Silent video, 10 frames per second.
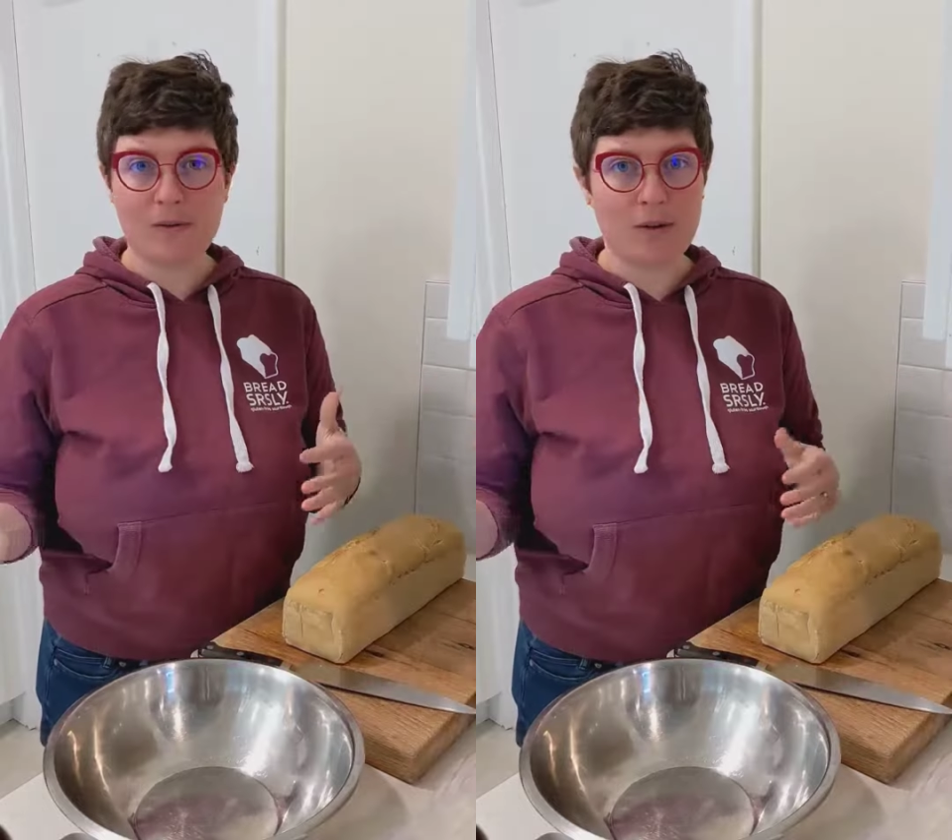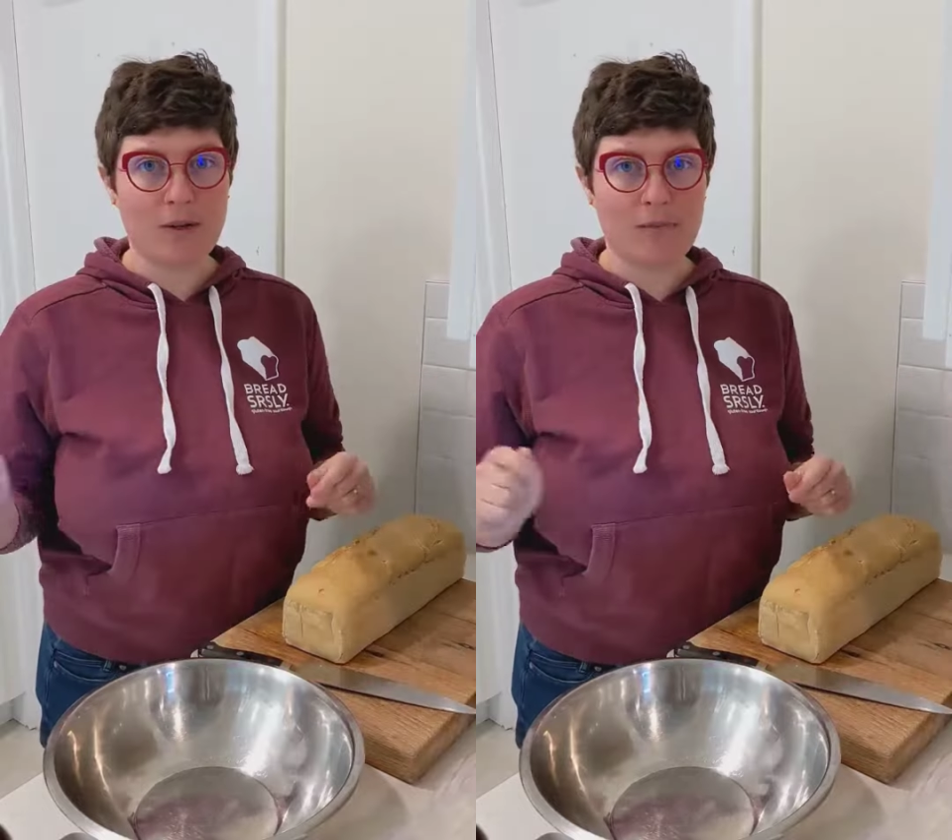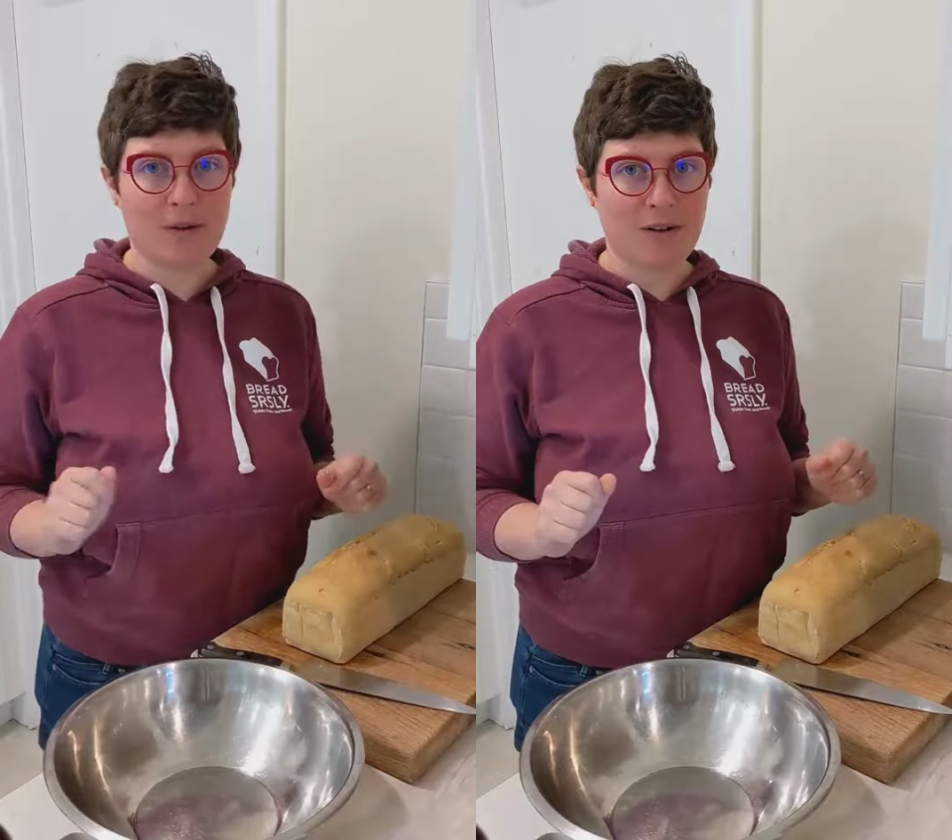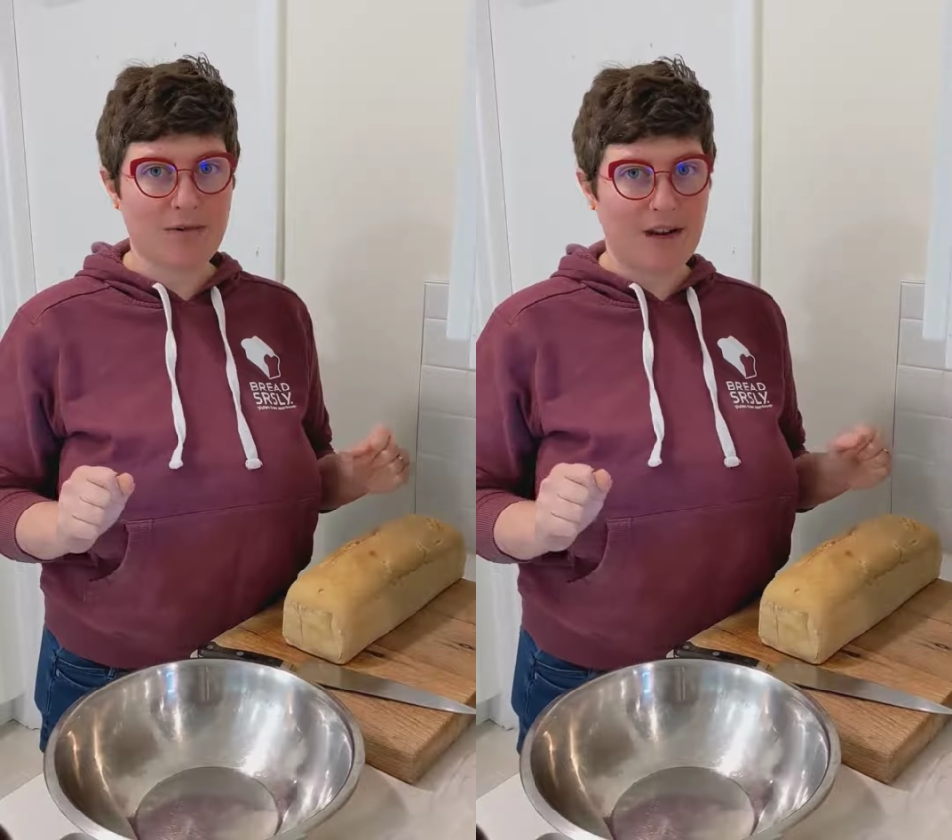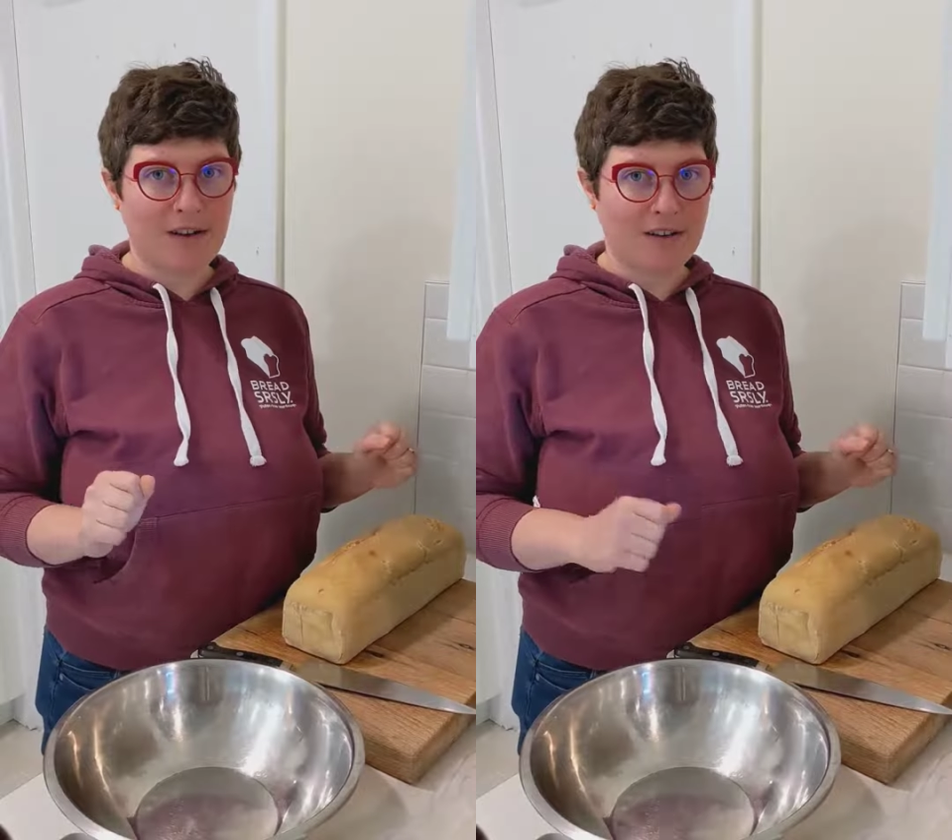or you can put it
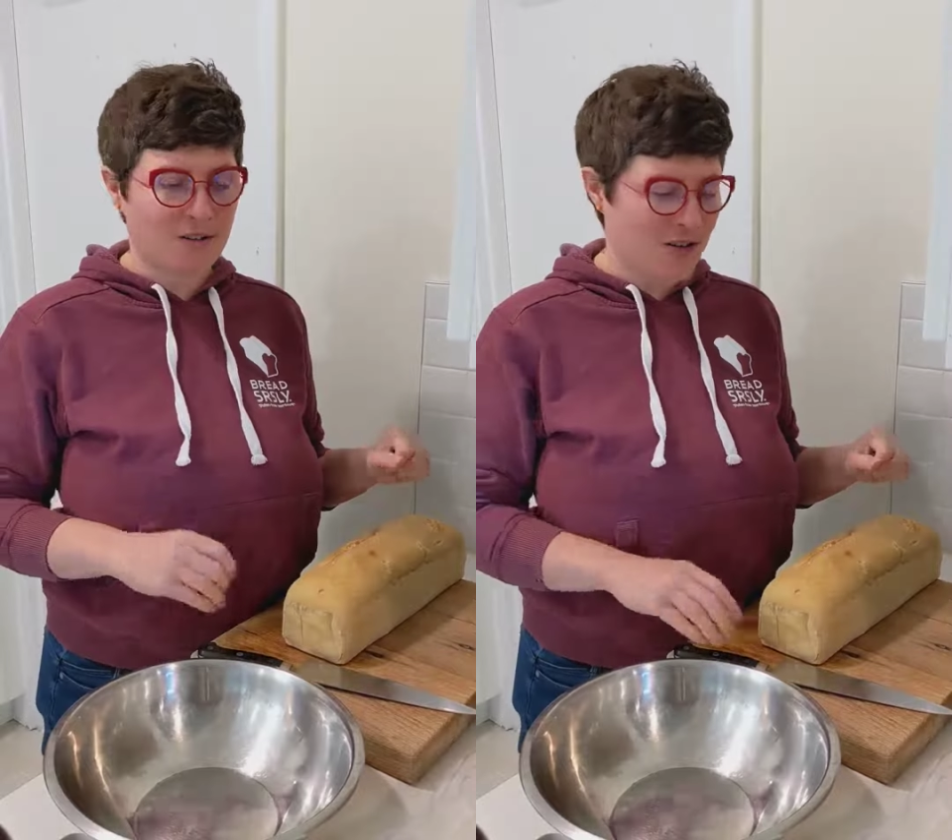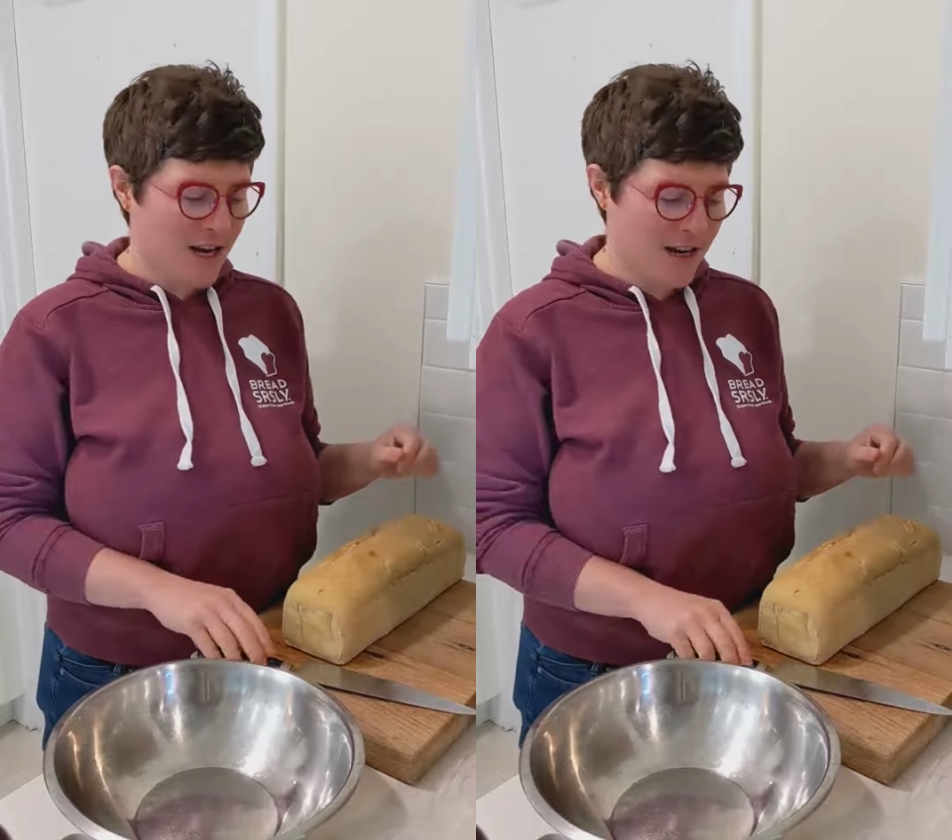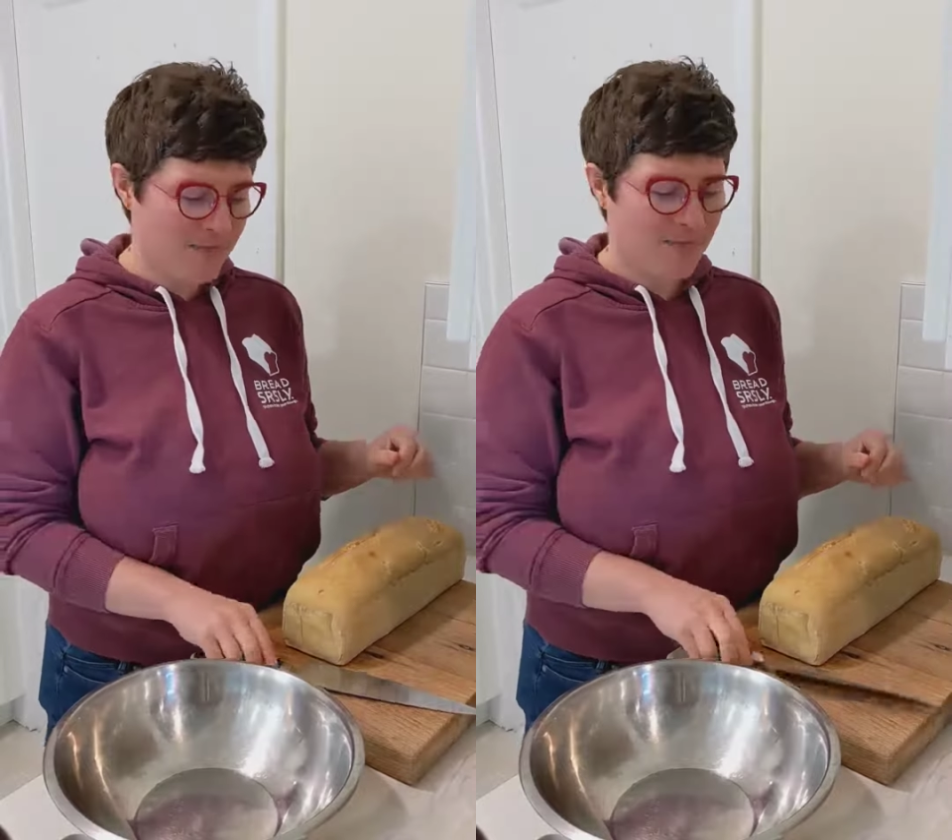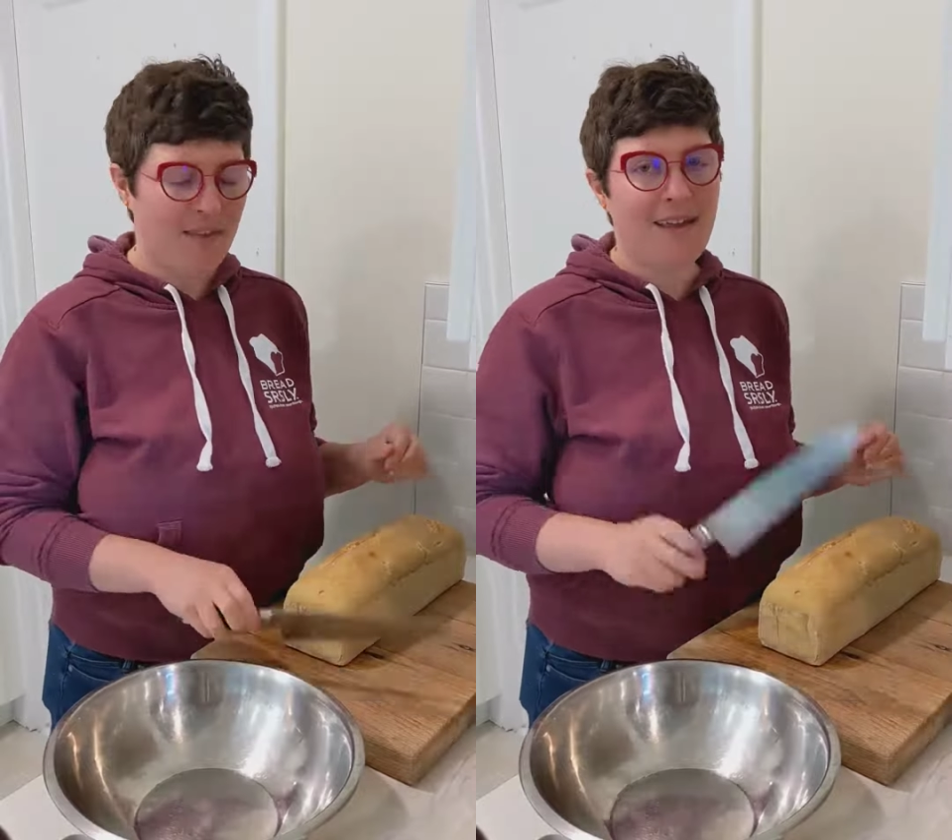right on a tray,